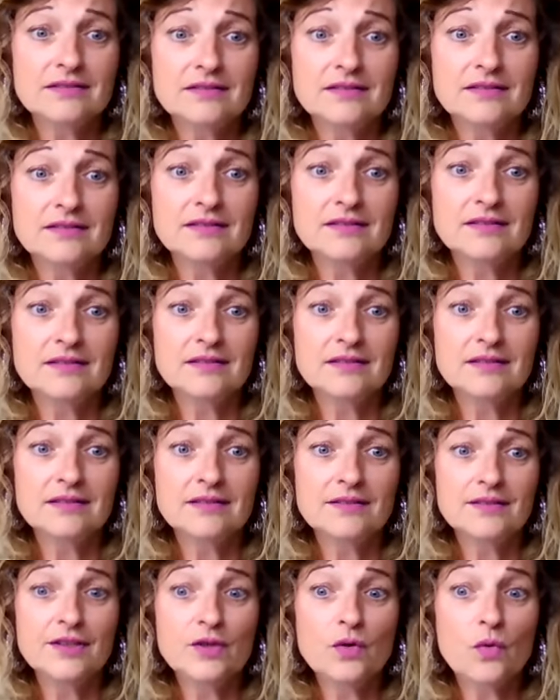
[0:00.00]
Mm-hmm
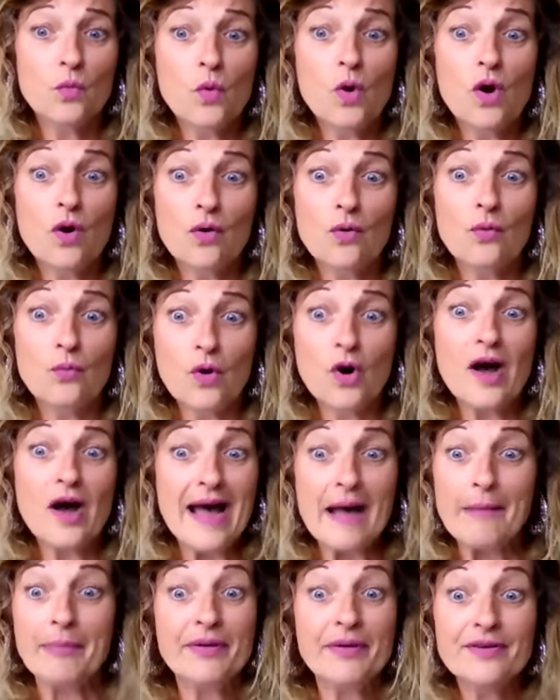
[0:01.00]
you know what what
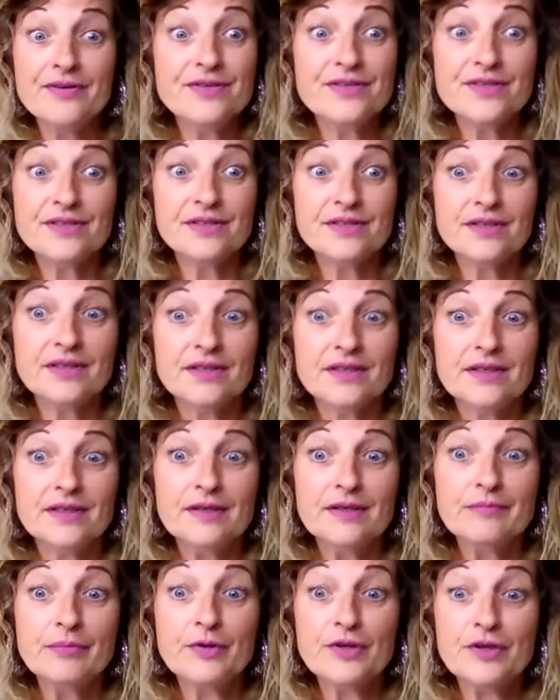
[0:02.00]
happened
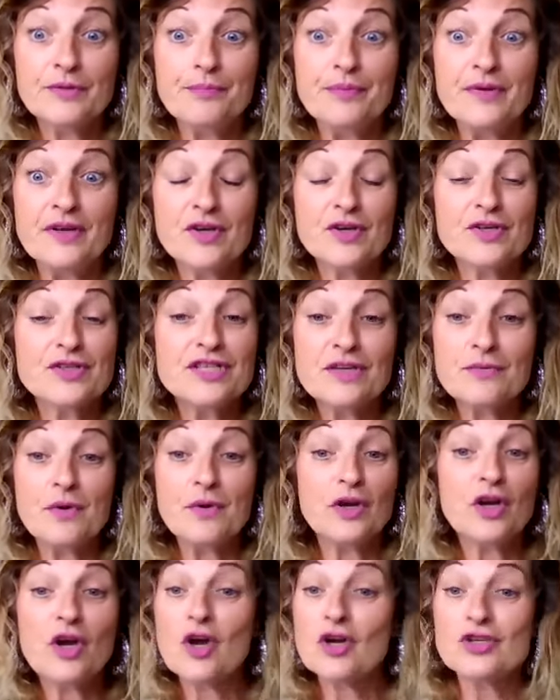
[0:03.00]
but because you
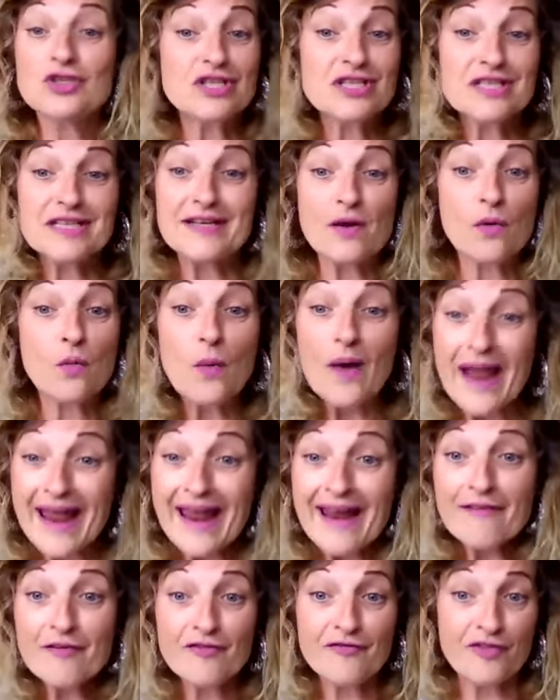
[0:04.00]
weren't consciously
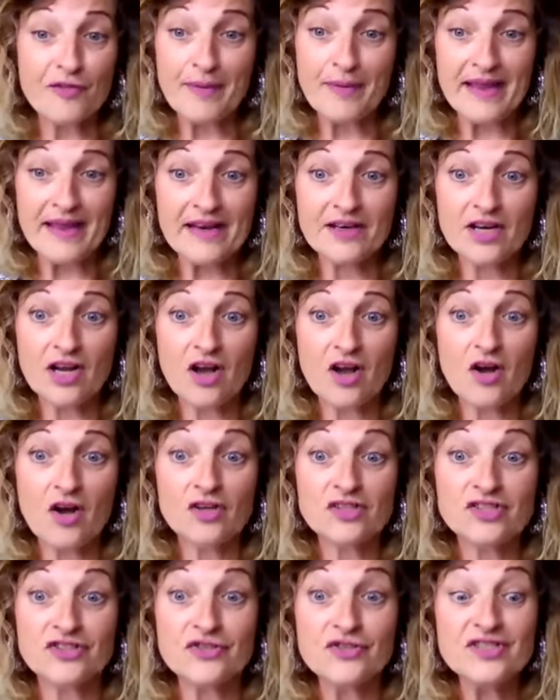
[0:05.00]
aware of the pain in your
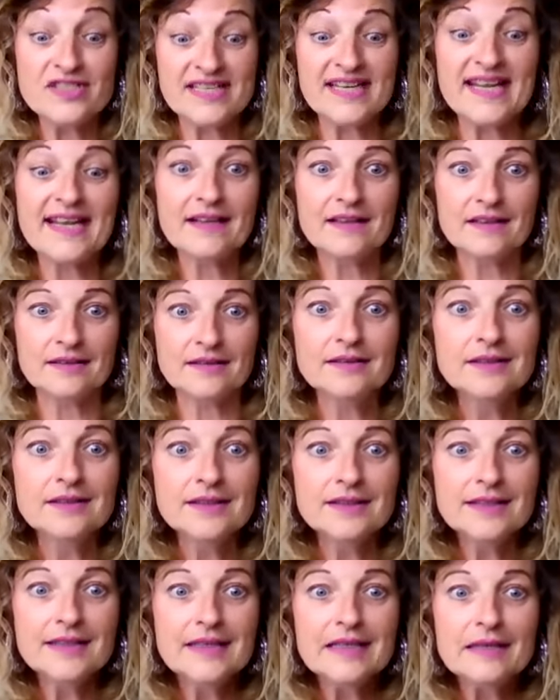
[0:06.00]
heart until
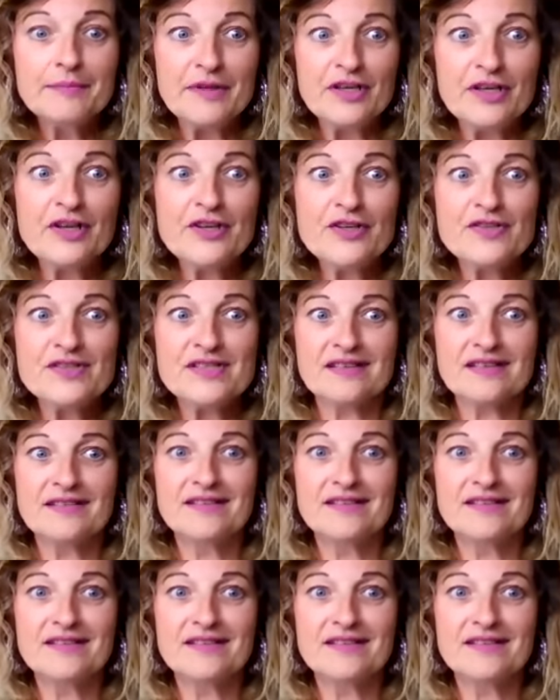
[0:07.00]
because